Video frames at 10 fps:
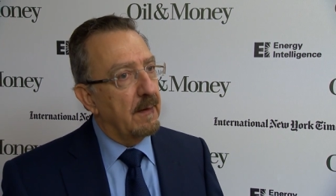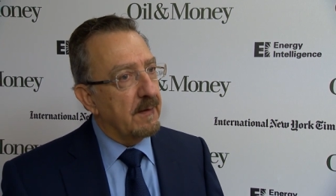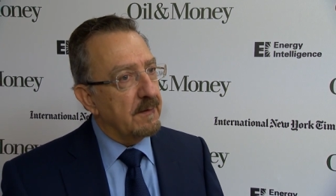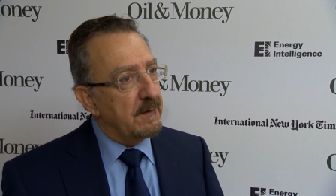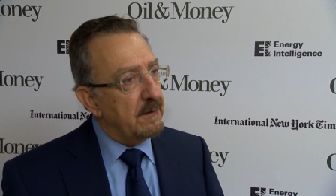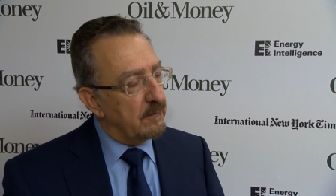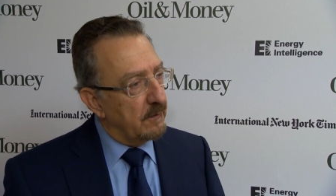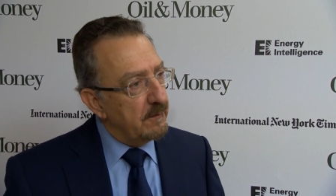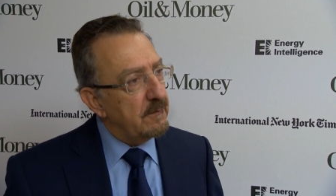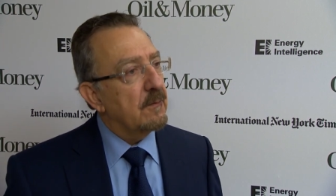and the need to
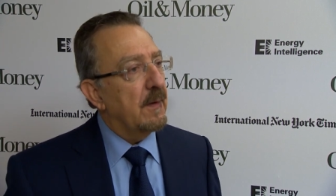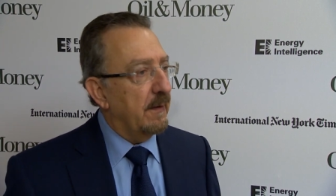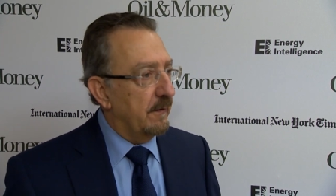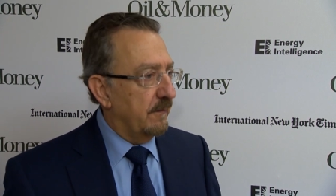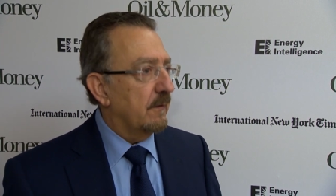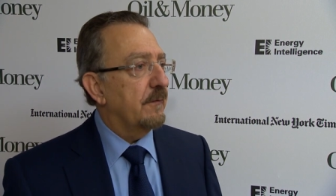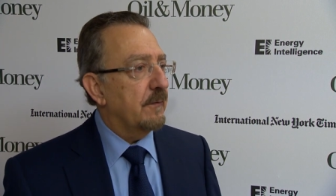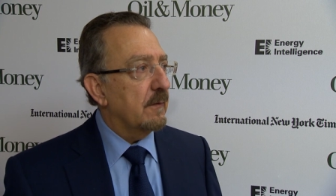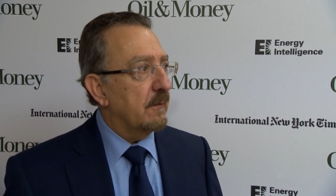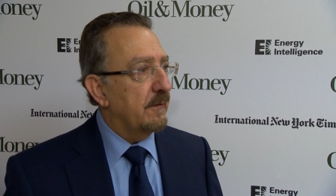integrate is
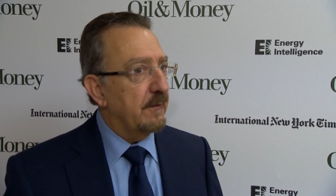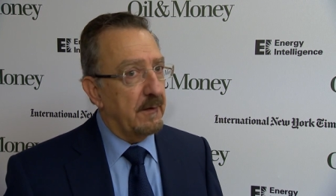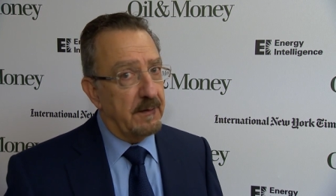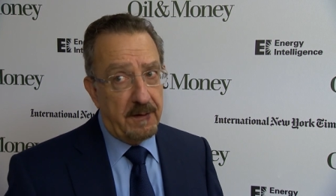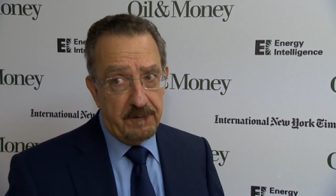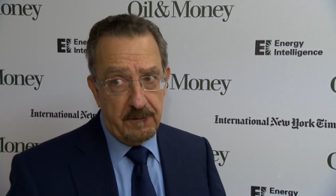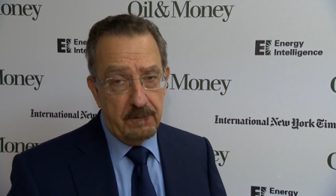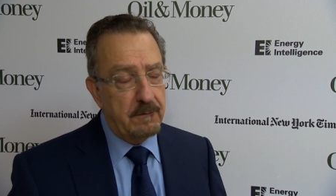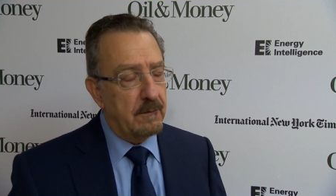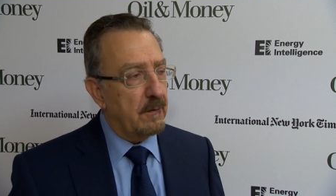also increasing. And as
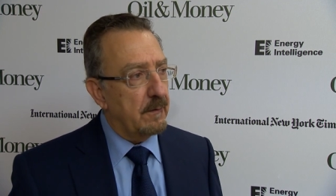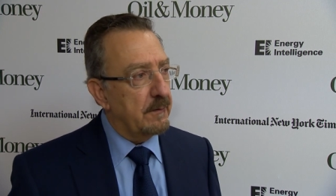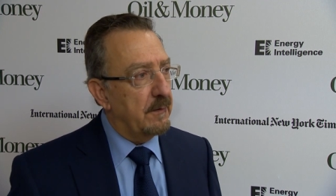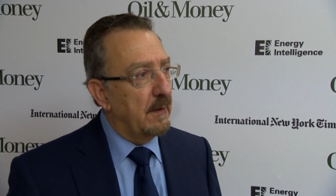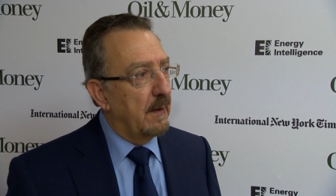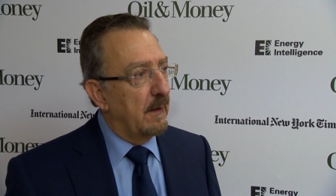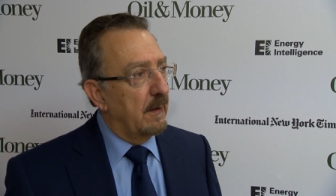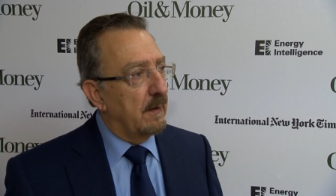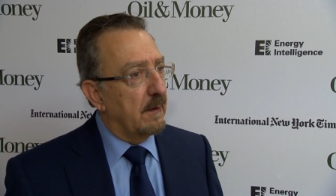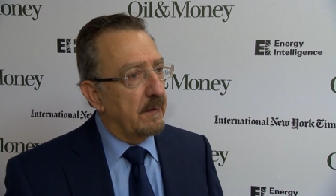you heard,
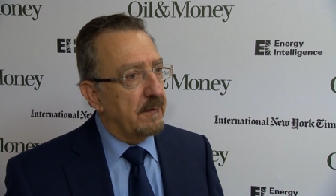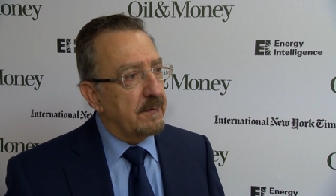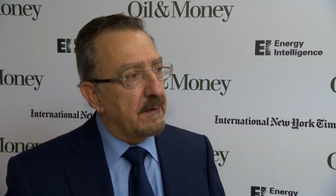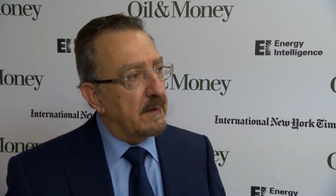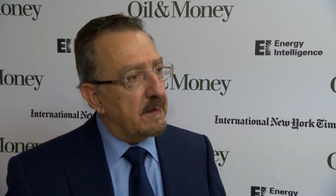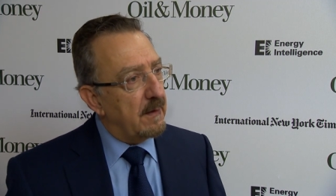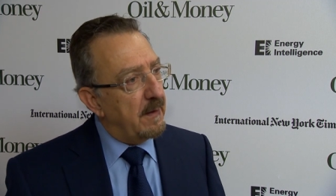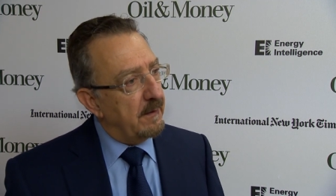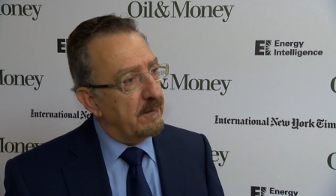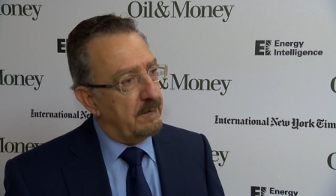uh, the
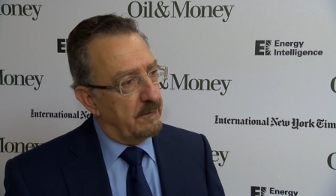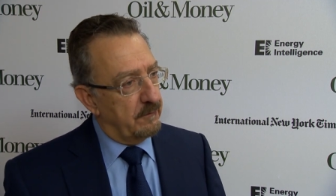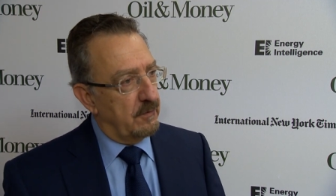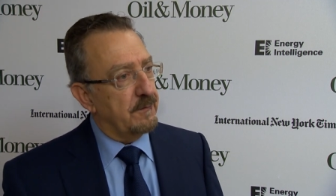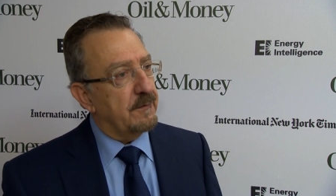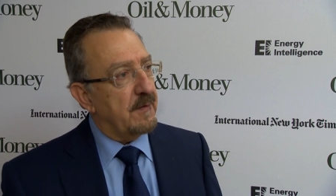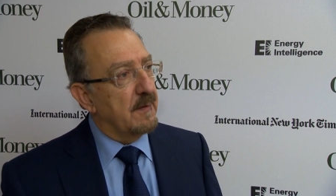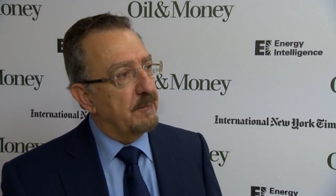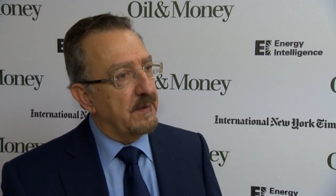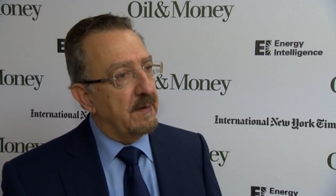client, the service
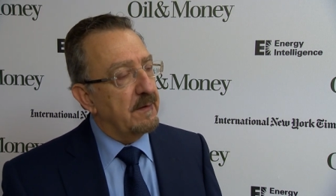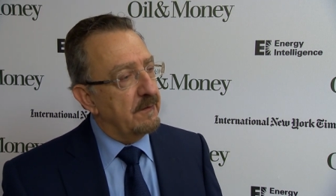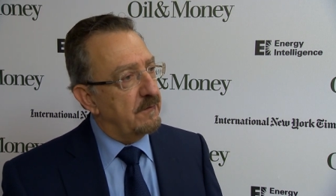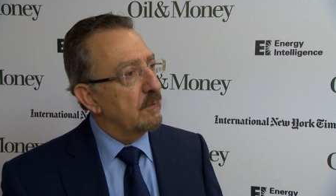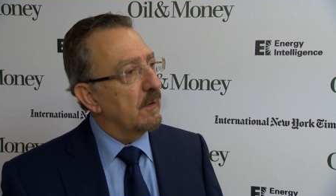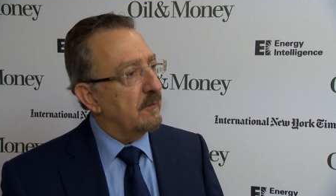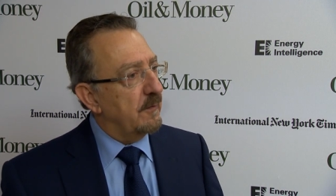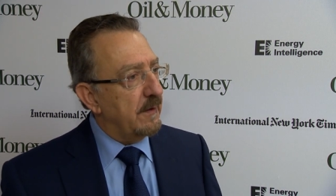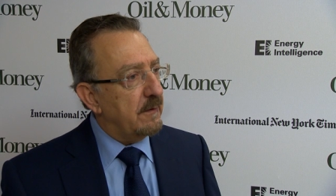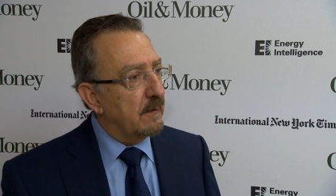company needs to work
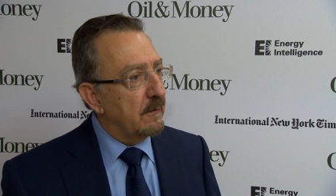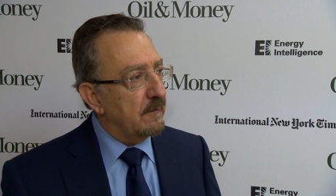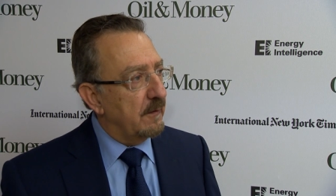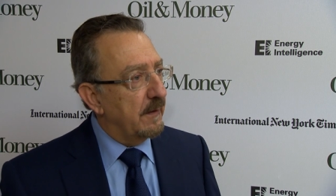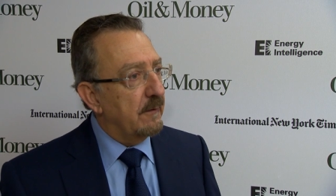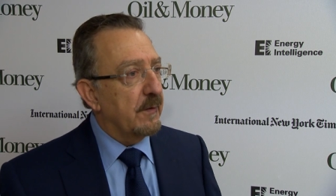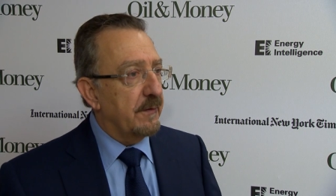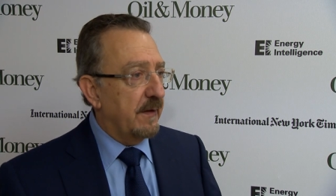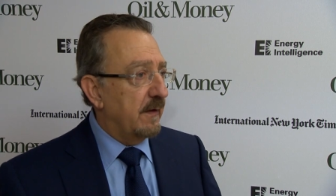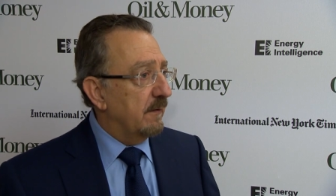very closely
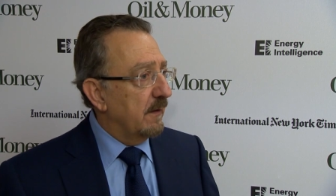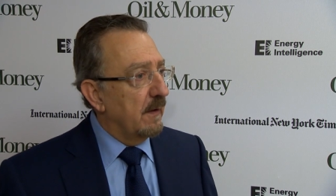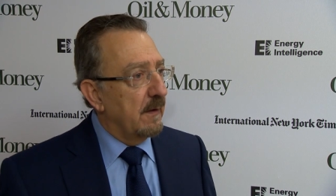with the